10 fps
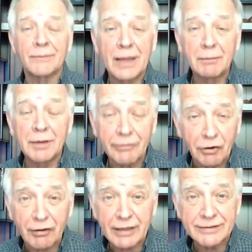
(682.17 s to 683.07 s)
I mean,
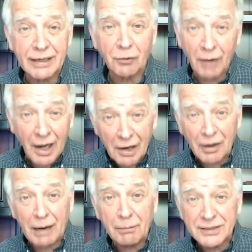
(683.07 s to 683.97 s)
literally, it's like, wow, how
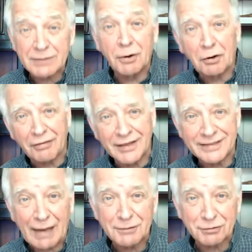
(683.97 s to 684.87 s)
about some more of this?
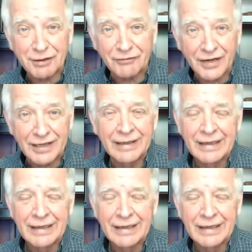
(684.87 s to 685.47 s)
That was great fun.